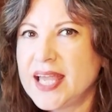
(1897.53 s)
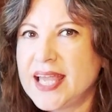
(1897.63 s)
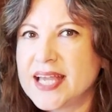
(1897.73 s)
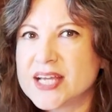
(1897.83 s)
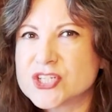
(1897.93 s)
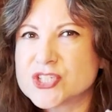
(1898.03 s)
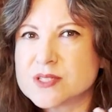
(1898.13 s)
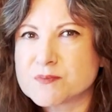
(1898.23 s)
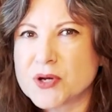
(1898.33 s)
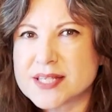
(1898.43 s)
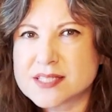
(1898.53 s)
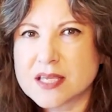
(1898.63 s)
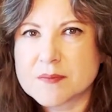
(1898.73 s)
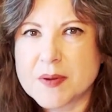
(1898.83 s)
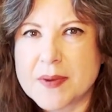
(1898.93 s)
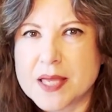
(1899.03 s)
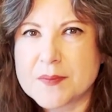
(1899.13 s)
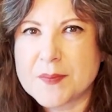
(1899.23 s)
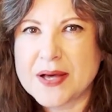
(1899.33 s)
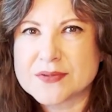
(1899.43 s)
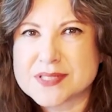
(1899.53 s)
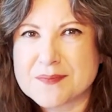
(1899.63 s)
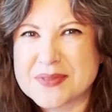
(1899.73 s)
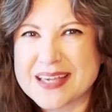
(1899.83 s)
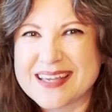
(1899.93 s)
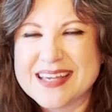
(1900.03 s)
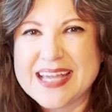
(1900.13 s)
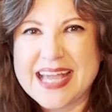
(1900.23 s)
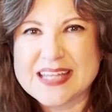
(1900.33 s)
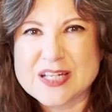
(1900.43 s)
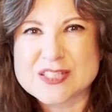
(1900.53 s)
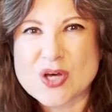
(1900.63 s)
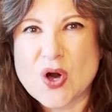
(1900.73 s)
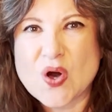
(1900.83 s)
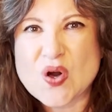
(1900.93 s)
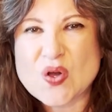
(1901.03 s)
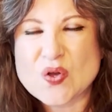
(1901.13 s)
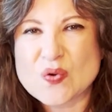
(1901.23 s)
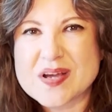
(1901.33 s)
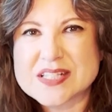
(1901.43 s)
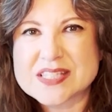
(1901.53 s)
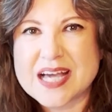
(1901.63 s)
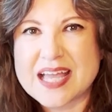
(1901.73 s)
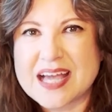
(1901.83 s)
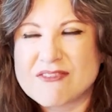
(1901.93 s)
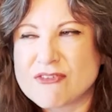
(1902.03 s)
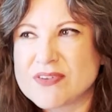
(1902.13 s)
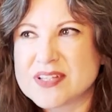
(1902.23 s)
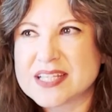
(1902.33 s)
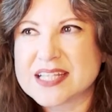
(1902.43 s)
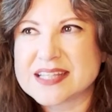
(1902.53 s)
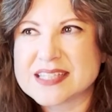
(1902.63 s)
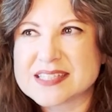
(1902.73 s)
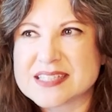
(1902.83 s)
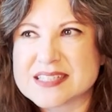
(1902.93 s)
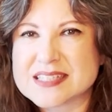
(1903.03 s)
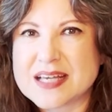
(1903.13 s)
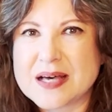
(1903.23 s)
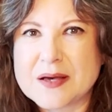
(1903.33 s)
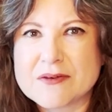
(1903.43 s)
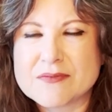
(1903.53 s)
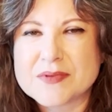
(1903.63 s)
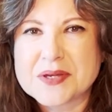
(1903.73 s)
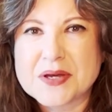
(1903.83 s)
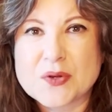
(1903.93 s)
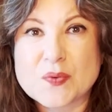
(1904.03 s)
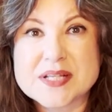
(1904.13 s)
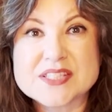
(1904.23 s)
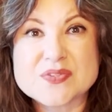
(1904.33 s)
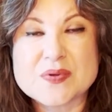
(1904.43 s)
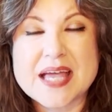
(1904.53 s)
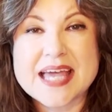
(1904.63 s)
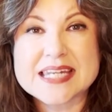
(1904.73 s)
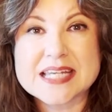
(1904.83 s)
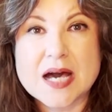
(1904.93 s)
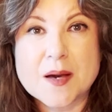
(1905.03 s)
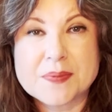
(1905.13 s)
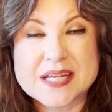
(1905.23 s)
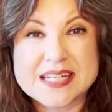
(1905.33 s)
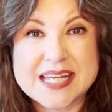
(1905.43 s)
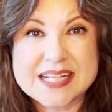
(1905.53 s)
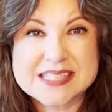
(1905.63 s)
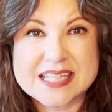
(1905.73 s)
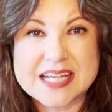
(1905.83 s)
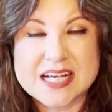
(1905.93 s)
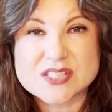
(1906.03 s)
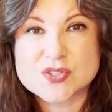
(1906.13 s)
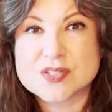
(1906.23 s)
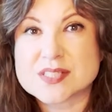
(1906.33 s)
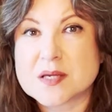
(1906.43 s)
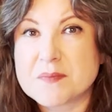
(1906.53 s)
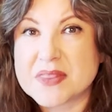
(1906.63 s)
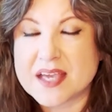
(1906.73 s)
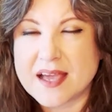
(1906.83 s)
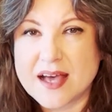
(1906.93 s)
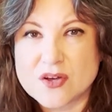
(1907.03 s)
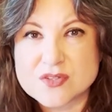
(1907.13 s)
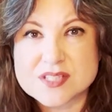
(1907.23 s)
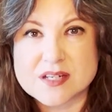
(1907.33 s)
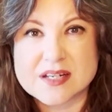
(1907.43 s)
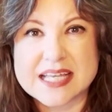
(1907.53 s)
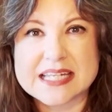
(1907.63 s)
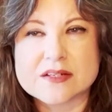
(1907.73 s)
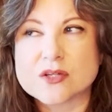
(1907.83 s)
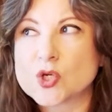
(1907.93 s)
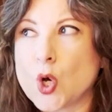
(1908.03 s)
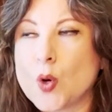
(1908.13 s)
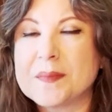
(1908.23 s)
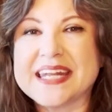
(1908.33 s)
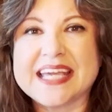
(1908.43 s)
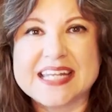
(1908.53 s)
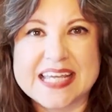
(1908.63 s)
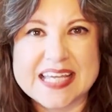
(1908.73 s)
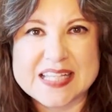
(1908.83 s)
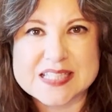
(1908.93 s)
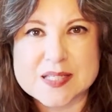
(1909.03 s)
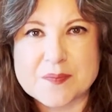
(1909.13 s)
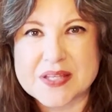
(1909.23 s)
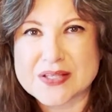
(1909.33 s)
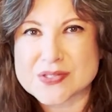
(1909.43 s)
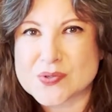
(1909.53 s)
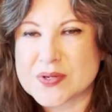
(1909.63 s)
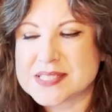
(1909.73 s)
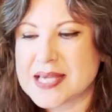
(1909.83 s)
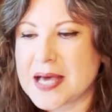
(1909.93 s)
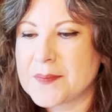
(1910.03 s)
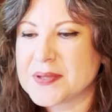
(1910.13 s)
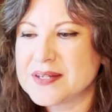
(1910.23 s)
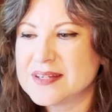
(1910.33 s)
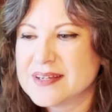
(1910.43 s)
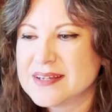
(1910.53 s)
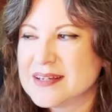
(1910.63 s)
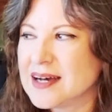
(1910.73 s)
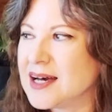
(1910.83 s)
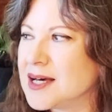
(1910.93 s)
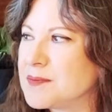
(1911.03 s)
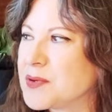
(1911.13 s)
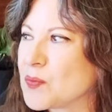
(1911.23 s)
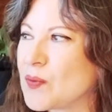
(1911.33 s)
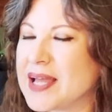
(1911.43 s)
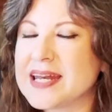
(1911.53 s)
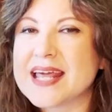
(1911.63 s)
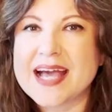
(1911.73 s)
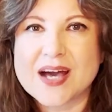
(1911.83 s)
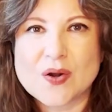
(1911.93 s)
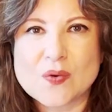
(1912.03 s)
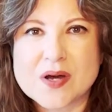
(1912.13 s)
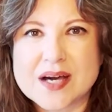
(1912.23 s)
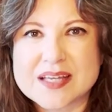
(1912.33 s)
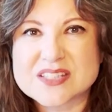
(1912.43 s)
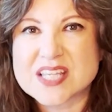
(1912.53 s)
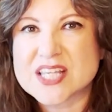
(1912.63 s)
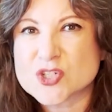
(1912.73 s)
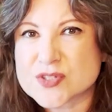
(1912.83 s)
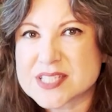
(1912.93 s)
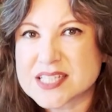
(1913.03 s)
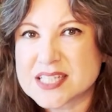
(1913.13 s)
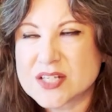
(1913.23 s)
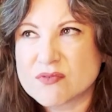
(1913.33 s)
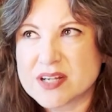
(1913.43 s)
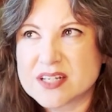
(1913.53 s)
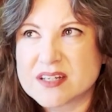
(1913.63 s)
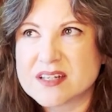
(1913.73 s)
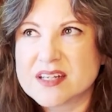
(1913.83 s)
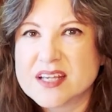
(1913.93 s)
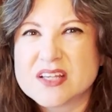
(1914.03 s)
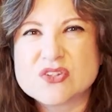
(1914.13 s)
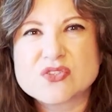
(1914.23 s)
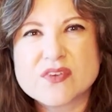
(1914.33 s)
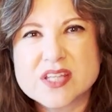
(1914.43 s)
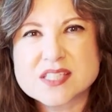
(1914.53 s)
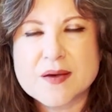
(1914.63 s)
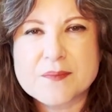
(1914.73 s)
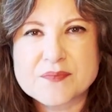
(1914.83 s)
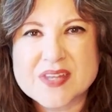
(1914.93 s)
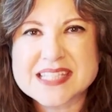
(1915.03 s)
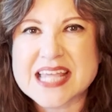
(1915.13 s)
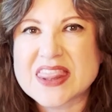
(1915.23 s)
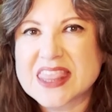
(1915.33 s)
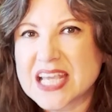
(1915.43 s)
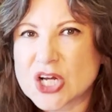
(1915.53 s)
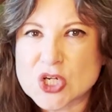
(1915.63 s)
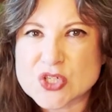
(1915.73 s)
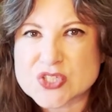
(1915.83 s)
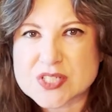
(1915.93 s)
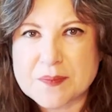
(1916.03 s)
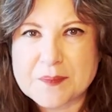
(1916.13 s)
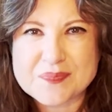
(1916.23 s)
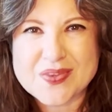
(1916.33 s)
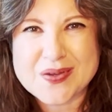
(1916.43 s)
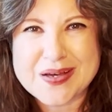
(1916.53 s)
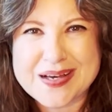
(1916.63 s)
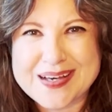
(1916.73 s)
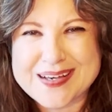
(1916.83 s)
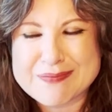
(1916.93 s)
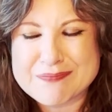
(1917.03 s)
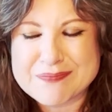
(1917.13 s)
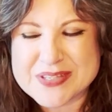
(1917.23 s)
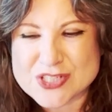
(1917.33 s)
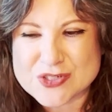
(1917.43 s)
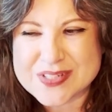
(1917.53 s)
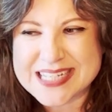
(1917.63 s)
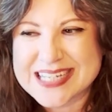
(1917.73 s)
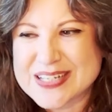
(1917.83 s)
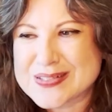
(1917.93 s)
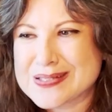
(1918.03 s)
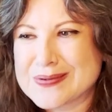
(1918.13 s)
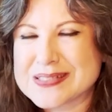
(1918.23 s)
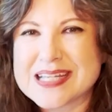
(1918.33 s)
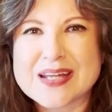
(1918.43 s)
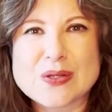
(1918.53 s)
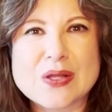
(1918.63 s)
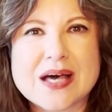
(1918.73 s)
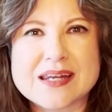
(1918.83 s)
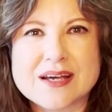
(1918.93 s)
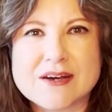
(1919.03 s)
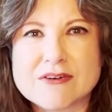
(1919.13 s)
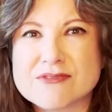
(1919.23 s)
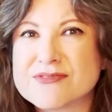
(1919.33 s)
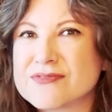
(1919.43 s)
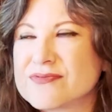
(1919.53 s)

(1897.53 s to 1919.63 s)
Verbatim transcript: And she's pressing him about something. And it's all going to, I have a feeling that this is going to end up connecting us to something else and culminating in something that's going to happen. But right now, it's interestingly written. It's a thinker's mystery. So it's not a lot of,